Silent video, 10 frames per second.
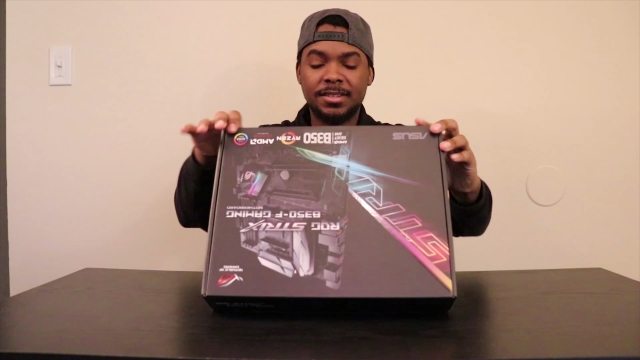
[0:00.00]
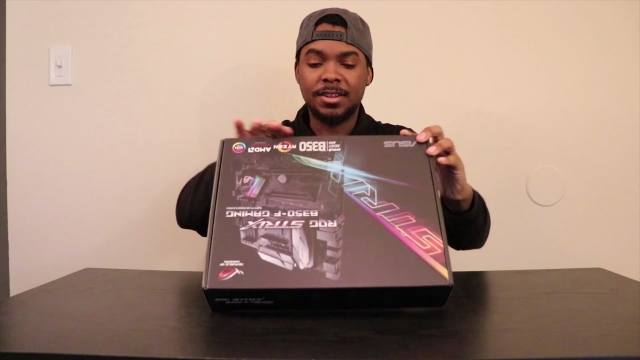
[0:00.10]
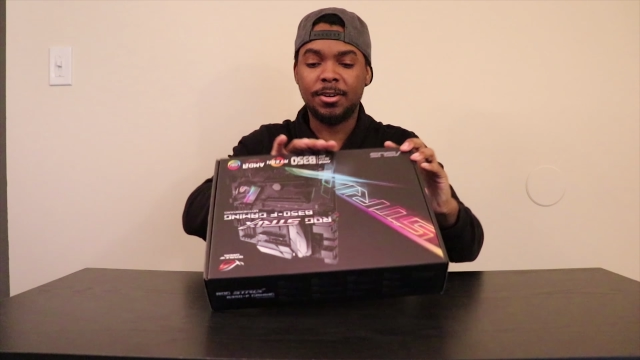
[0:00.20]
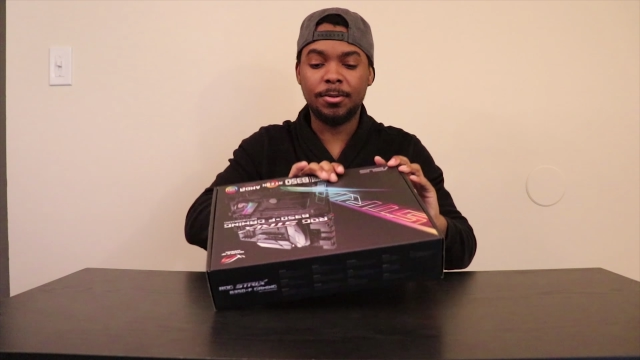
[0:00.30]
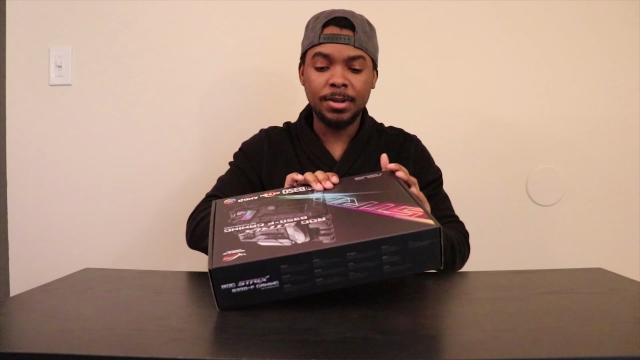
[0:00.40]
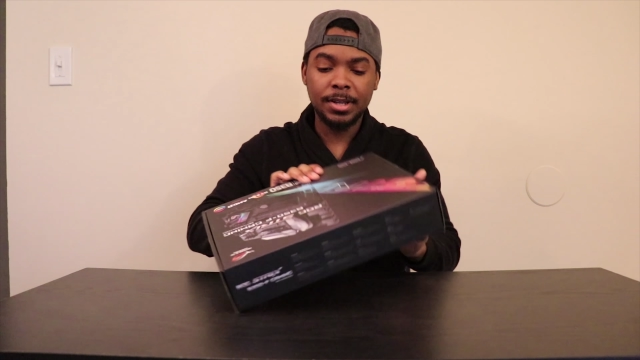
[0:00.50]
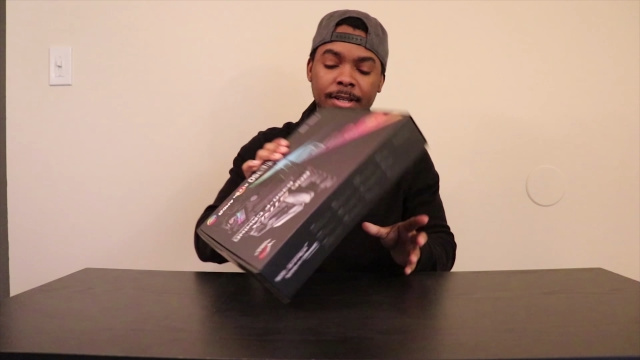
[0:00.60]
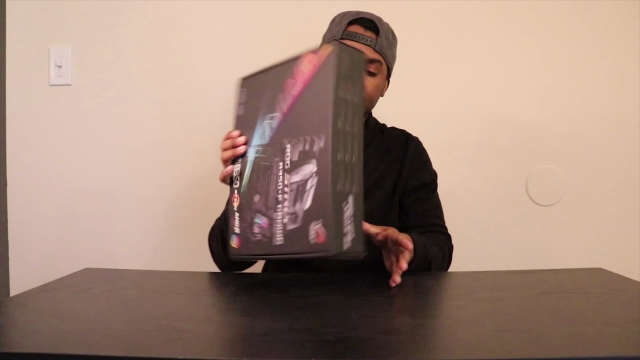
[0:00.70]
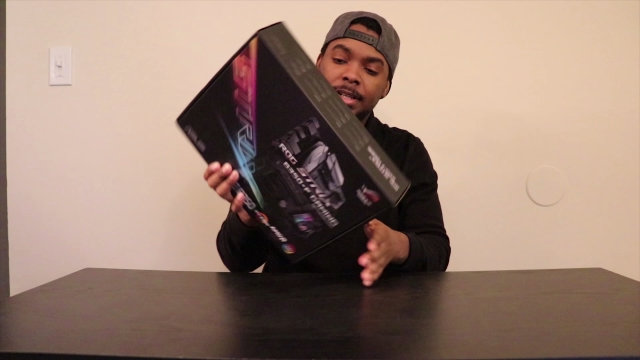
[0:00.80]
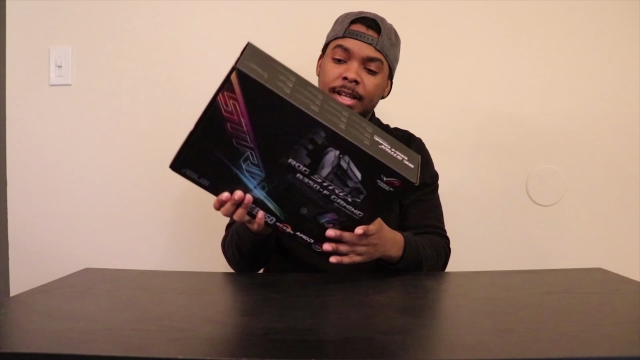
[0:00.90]
So
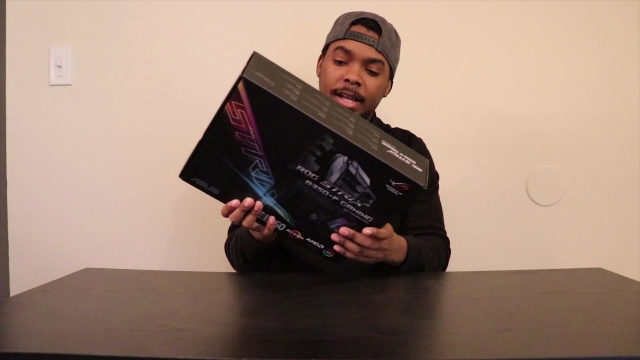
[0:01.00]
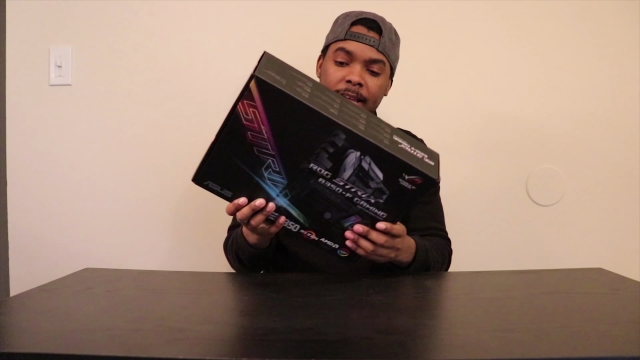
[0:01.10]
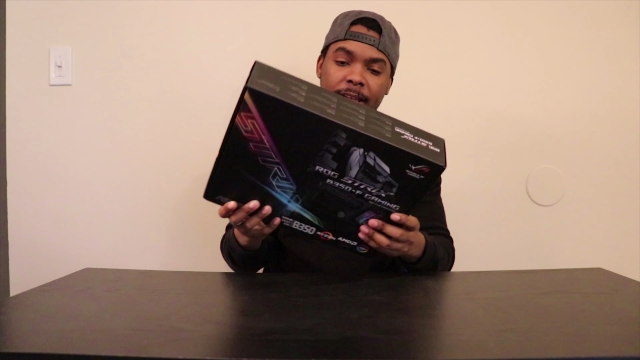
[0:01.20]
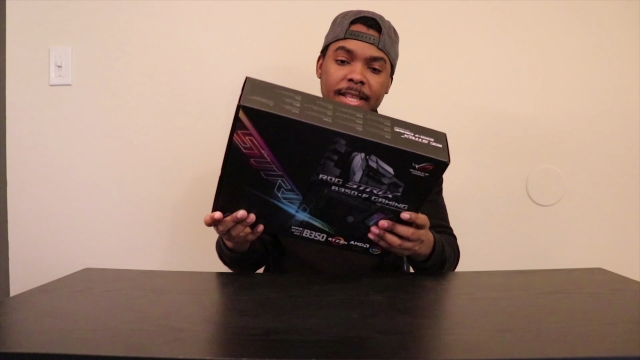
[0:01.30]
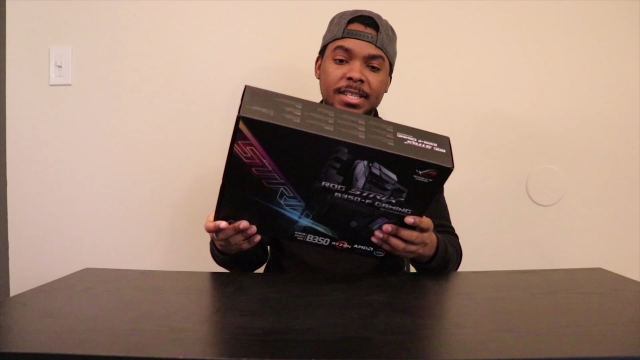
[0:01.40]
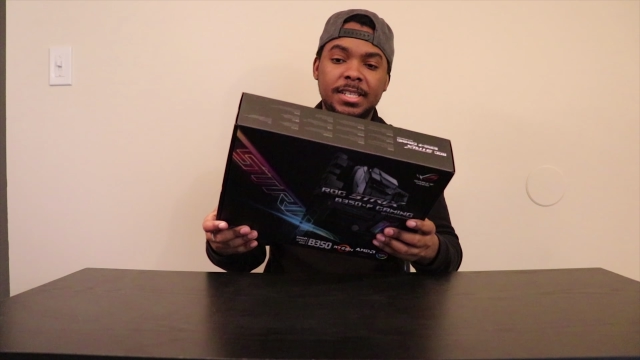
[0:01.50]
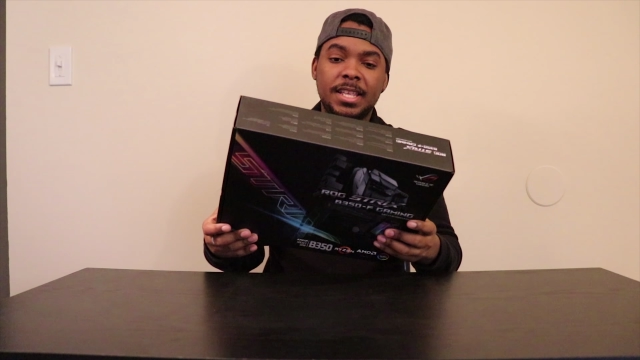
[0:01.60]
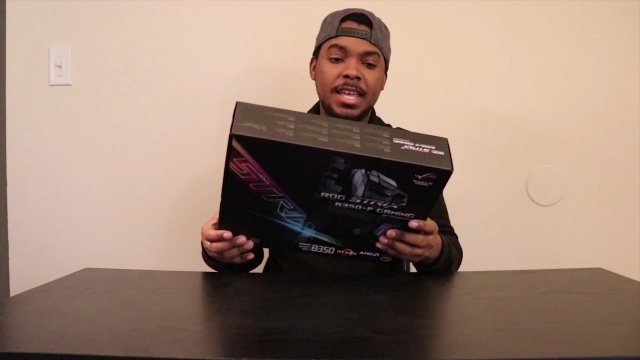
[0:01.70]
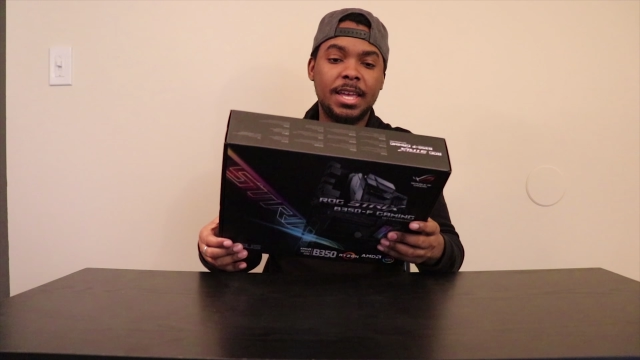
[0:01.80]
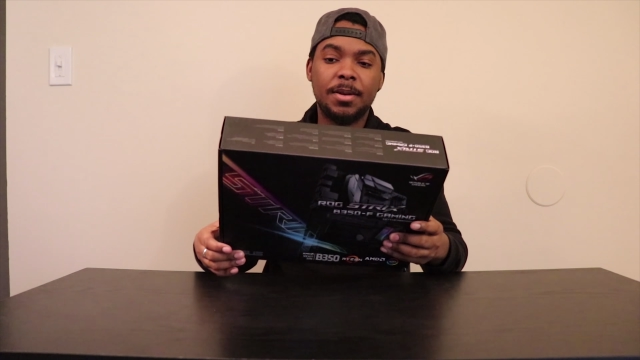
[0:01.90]
this is
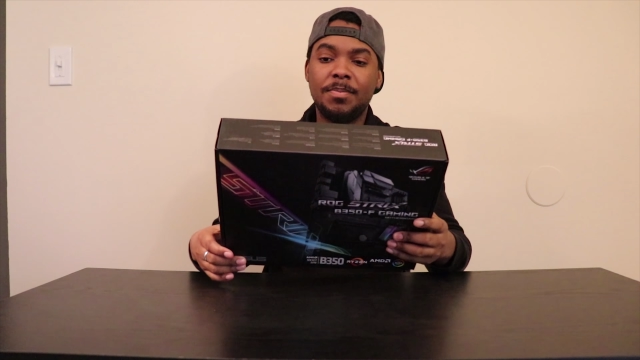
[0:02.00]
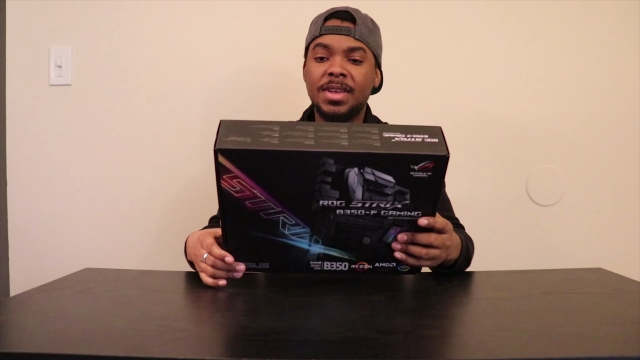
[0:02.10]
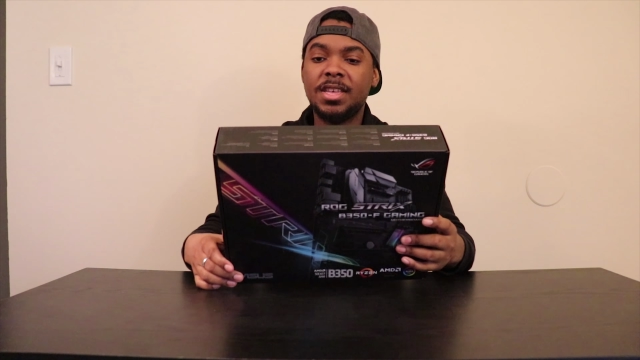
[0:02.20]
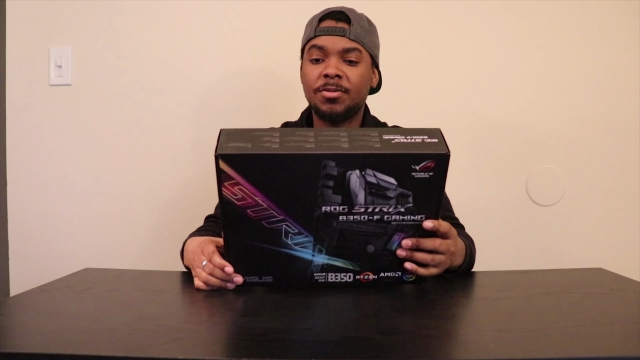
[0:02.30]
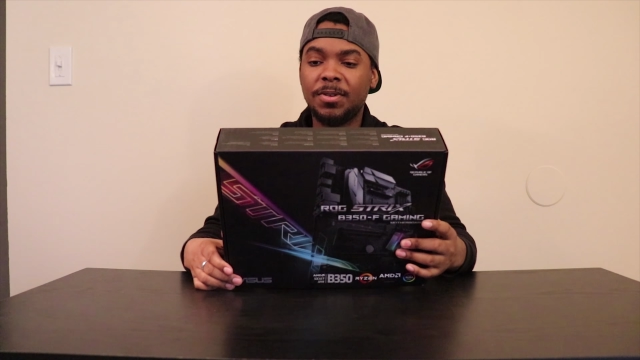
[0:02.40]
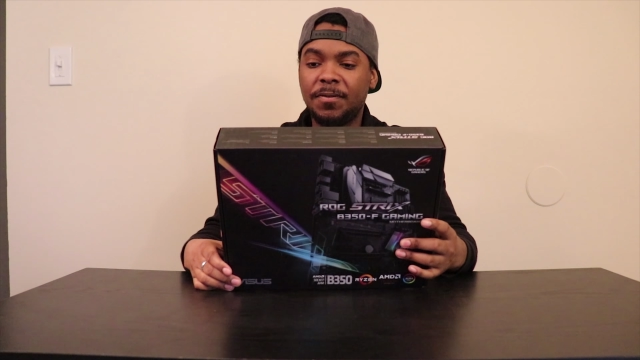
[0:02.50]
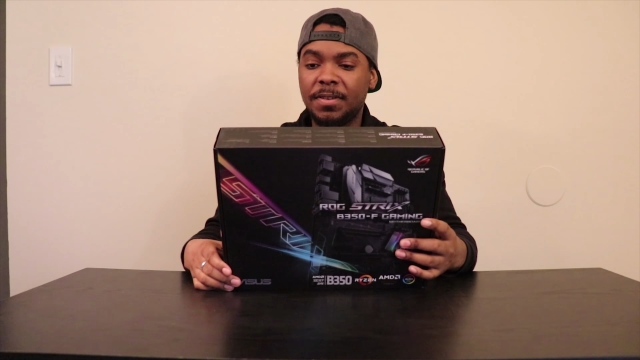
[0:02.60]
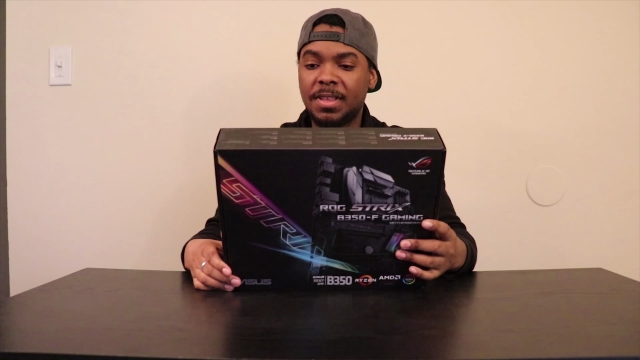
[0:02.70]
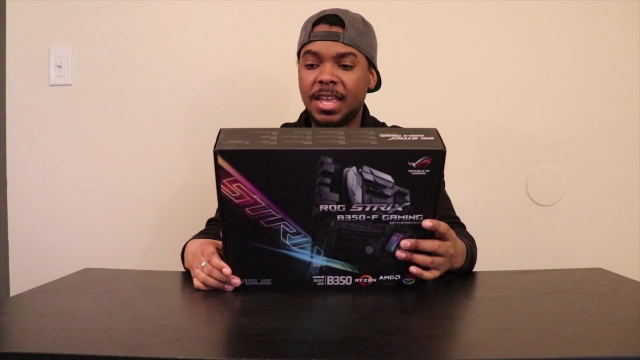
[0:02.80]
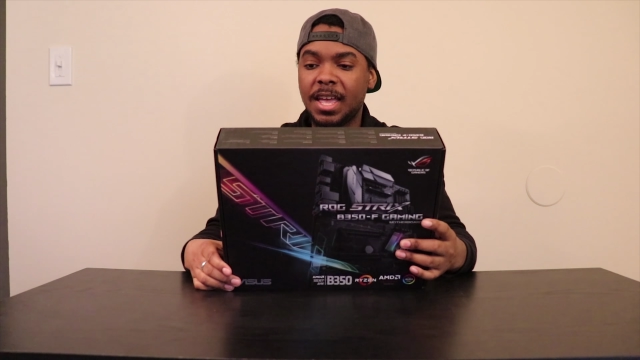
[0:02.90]
the
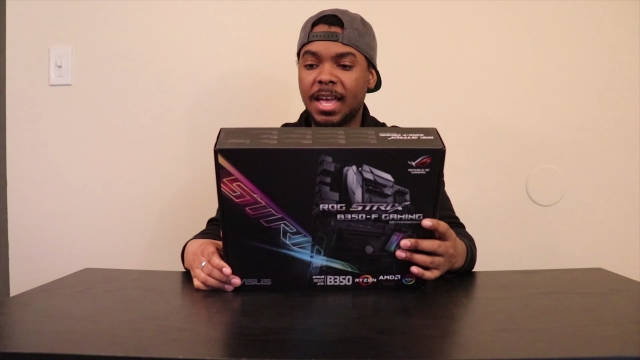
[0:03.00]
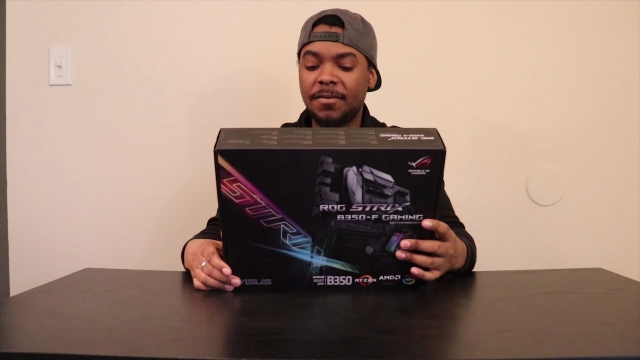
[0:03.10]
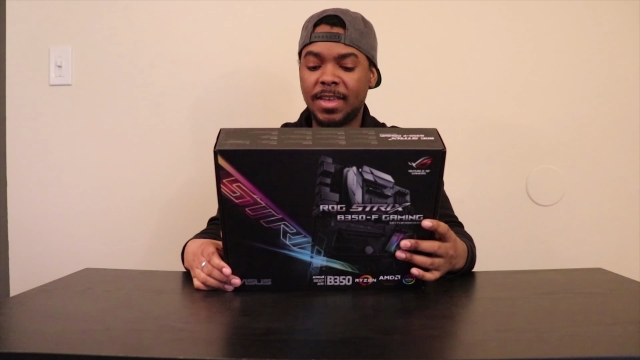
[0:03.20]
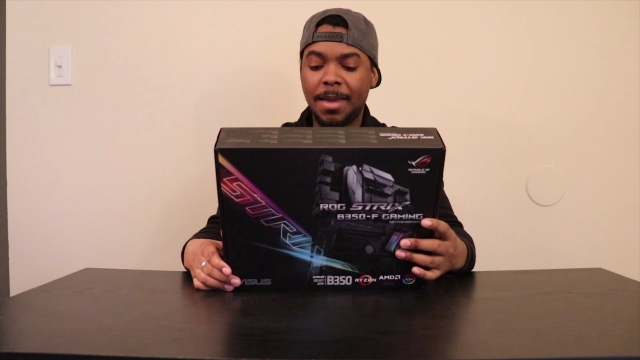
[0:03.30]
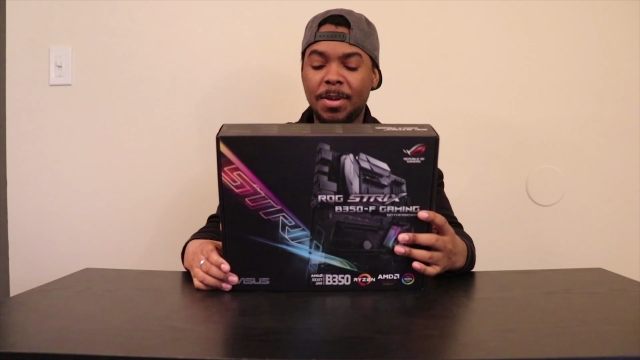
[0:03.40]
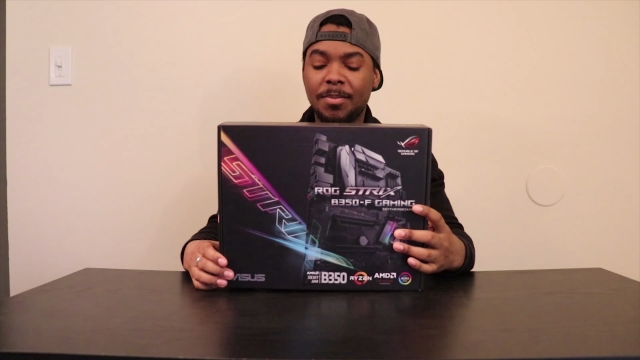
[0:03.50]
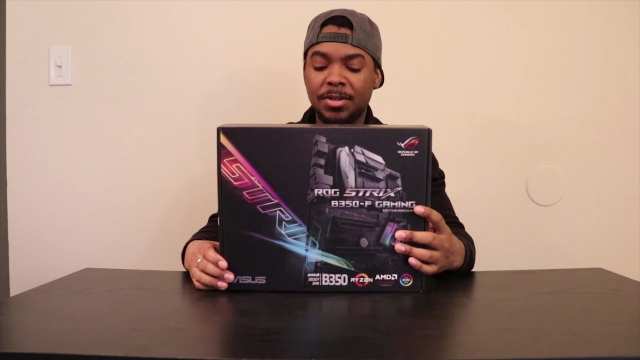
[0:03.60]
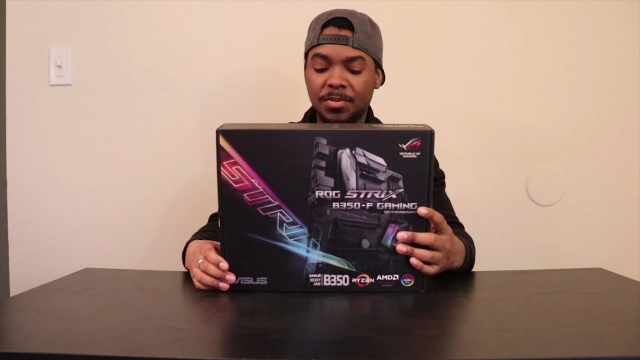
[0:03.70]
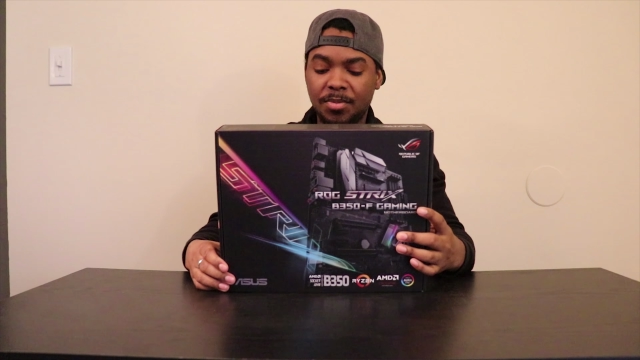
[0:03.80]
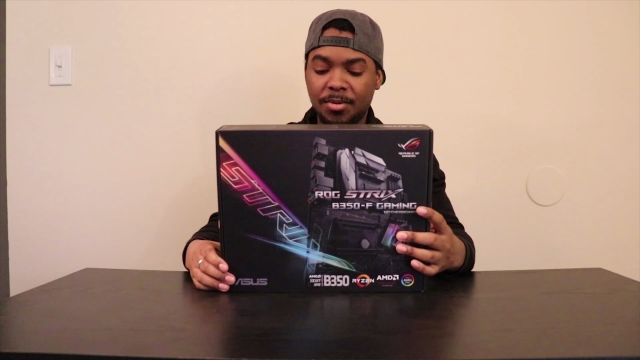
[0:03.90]
B350-F gaming
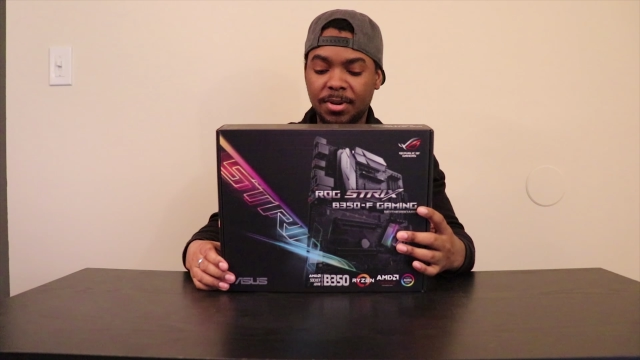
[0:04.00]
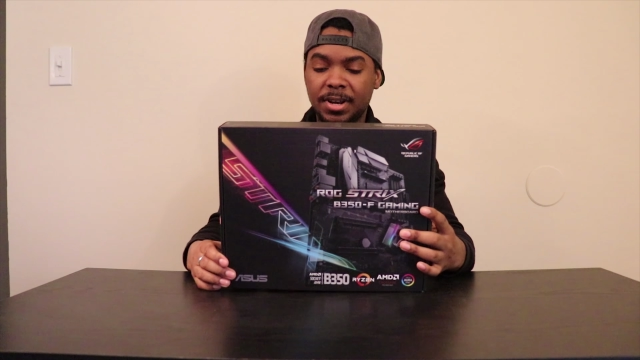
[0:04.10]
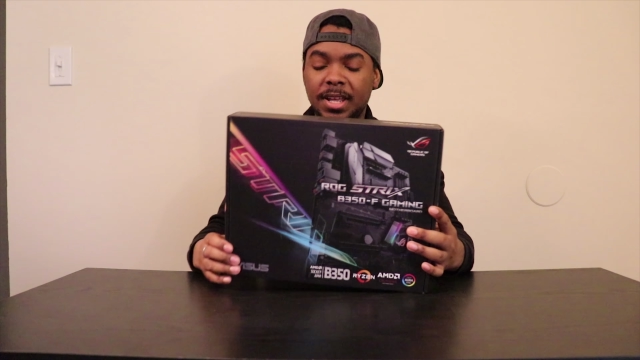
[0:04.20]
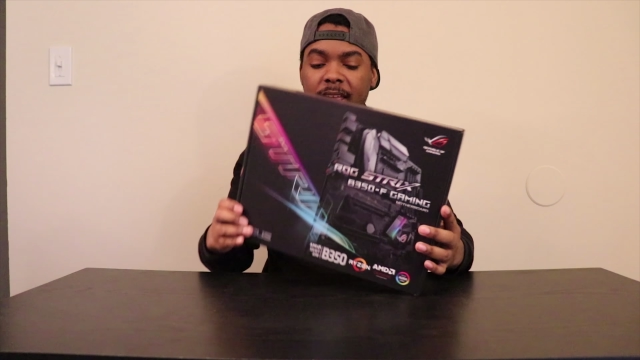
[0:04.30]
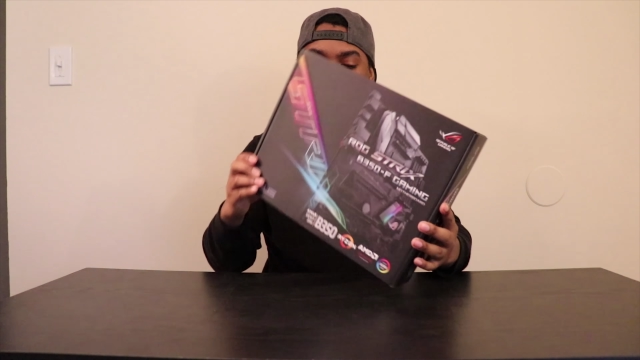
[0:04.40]
motherboard.